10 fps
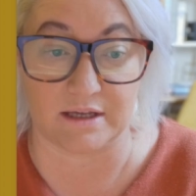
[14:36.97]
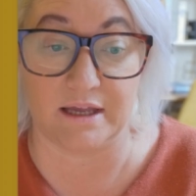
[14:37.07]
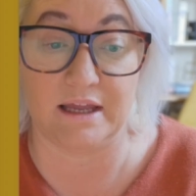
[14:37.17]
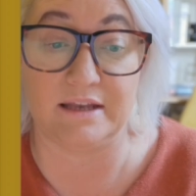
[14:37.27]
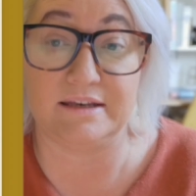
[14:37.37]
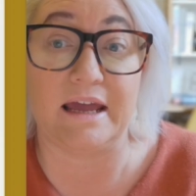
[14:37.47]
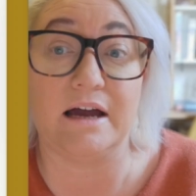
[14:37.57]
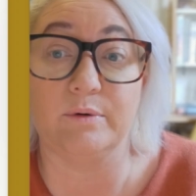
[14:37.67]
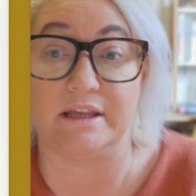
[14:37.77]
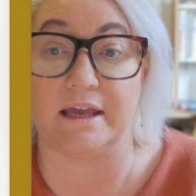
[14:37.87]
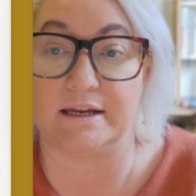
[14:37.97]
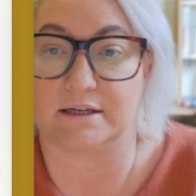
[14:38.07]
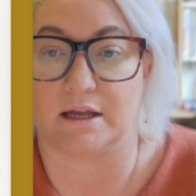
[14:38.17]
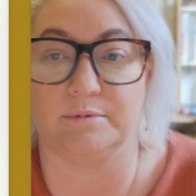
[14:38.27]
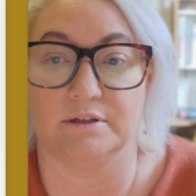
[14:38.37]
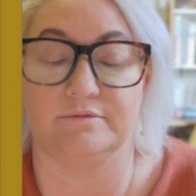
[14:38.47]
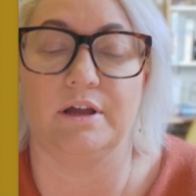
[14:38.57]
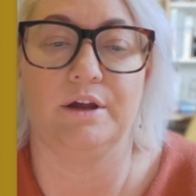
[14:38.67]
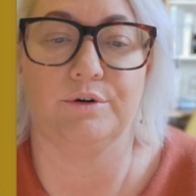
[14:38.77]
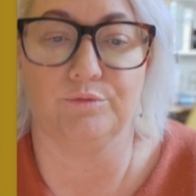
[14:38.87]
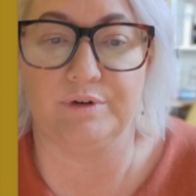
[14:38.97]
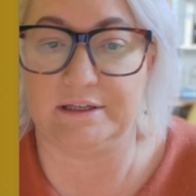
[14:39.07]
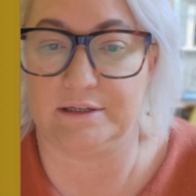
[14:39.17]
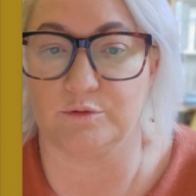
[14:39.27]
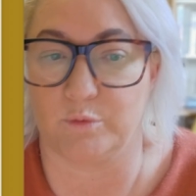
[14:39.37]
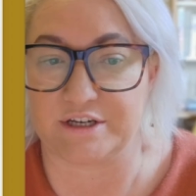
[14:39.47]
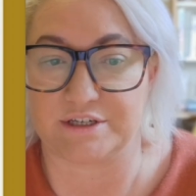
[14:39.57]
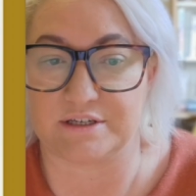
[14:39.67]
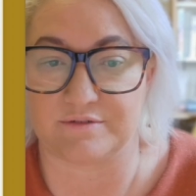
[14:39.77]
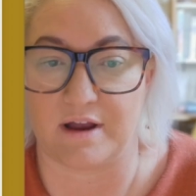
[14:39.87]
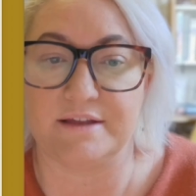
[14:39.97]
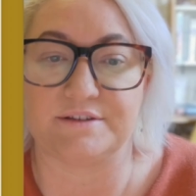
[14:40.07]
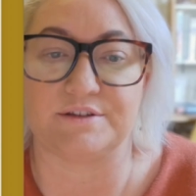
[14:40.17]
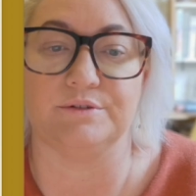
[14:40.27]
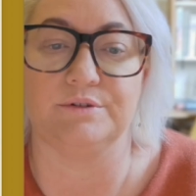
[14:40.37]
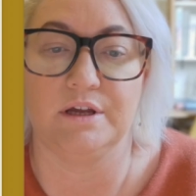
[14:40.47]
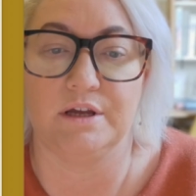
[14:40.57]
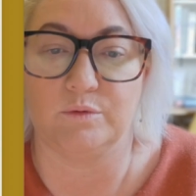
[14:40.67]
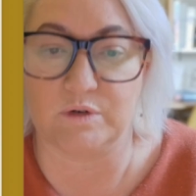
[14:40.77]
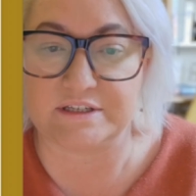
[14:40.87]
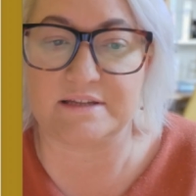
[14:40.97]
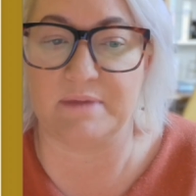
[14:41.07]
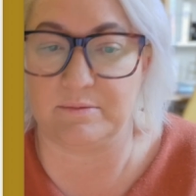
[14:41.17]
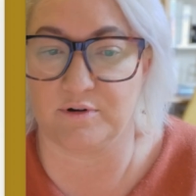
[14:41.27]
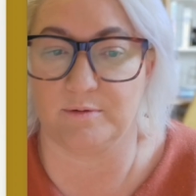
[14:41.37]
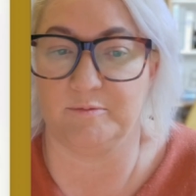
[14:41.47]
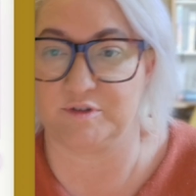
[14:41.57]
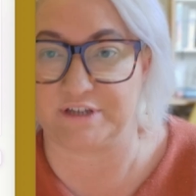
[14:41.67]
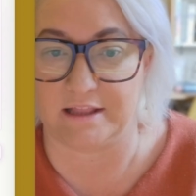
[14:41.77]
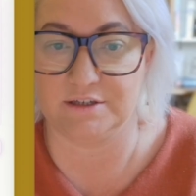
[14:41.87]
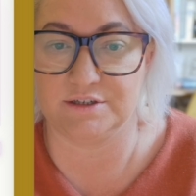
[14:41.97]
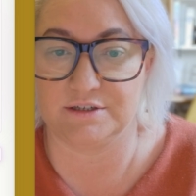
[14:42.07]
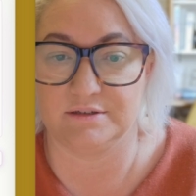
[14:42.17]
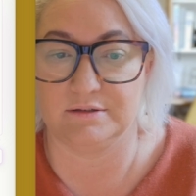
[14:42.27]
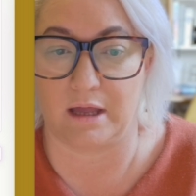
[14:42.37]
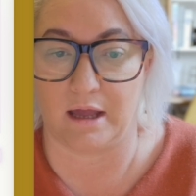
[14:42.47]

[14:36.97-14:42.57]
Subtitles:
Okay. And now we get a couple of really good questions, right? So what's the main problem or challenge?